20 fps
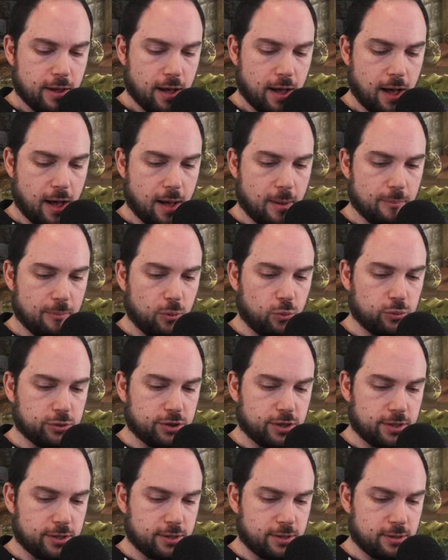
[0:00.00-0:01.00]
But we'll
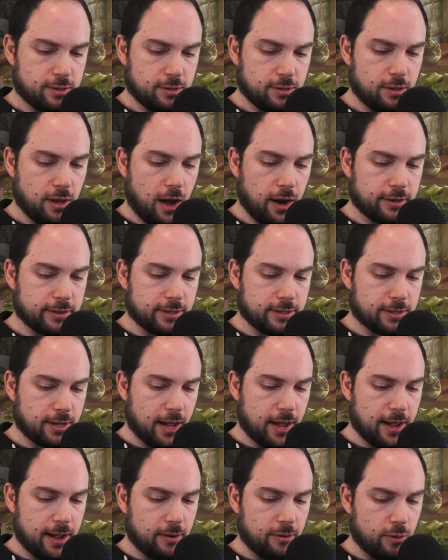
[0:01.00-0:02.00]
just knock this
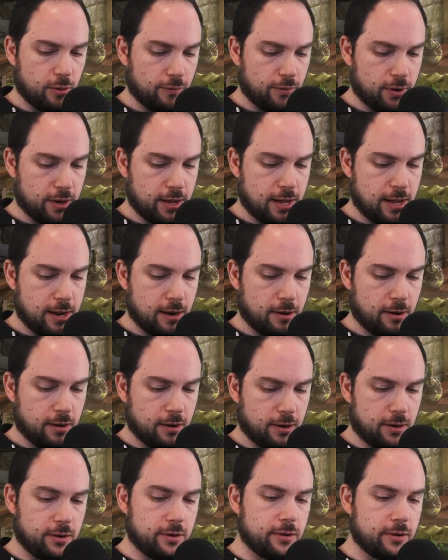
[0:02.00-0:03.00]
guy out over
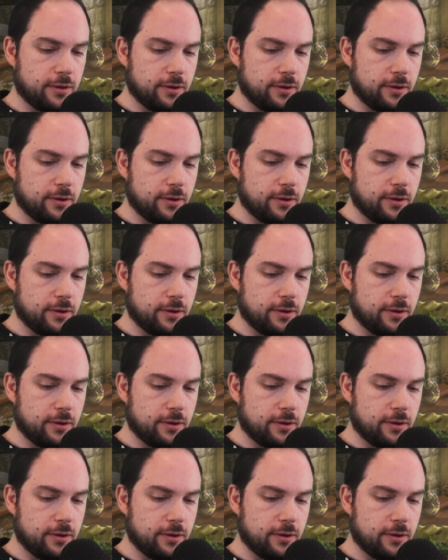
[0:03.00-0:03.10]
here